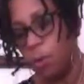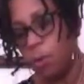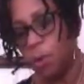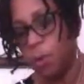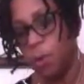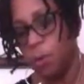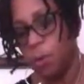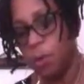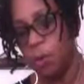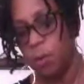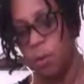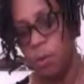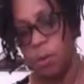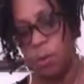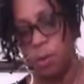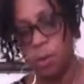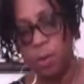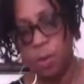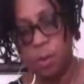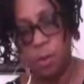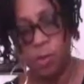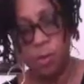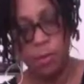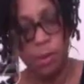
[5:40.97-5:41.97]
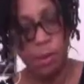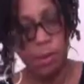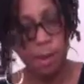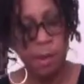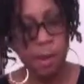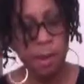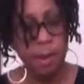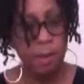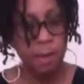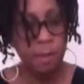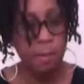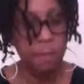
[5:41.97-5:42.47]
We'll close that
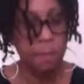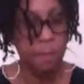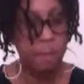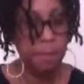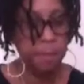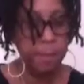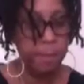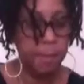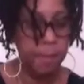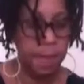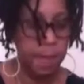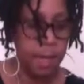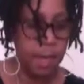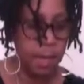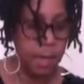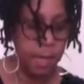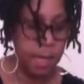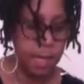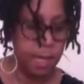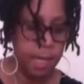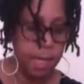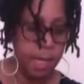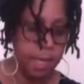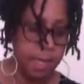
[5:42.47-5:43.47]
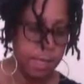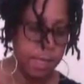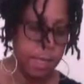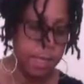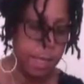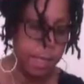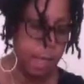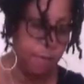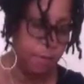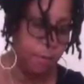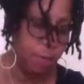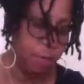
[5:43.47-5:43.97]
up. And I did
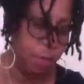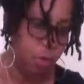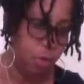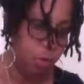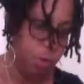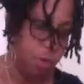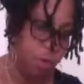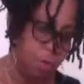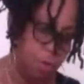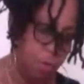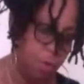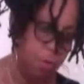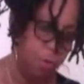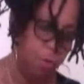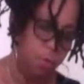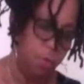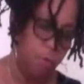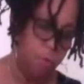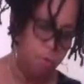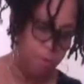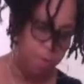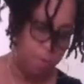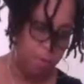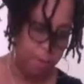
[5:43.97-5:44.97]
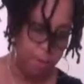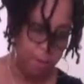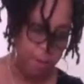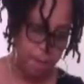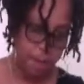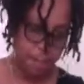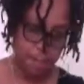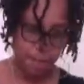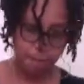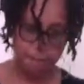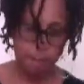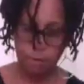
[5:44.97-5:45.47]
have a little bit more room, but
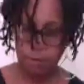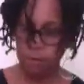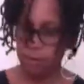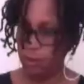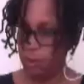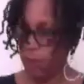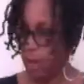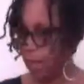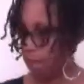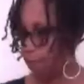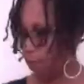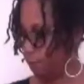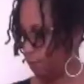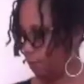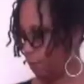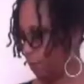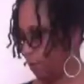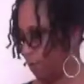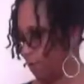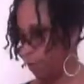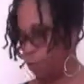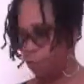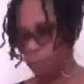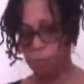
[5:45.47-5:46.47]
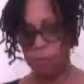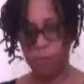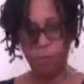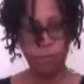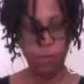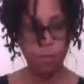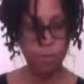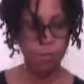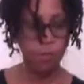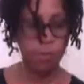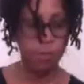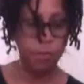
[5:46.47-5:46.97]
my jacket fell on the
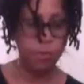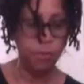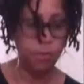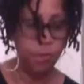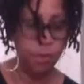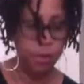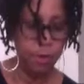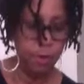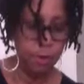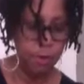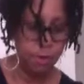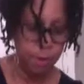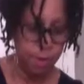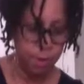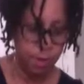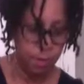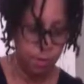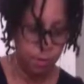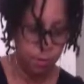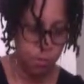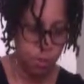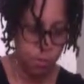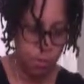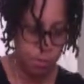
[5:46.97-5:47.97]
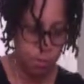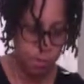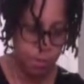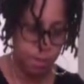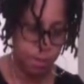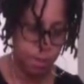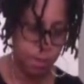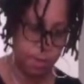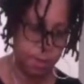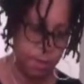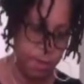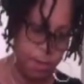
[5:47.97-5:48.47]
floor over there, and I don't want
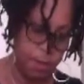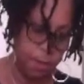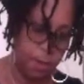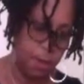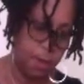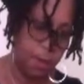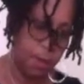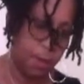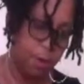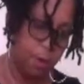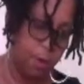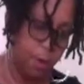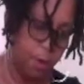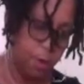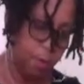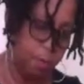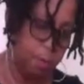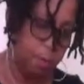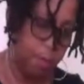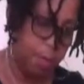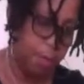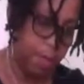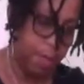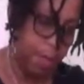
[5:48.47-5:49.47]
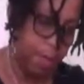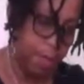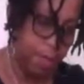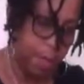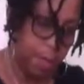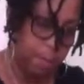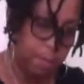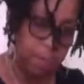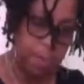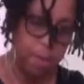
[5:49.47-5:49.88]
to go and pick it up.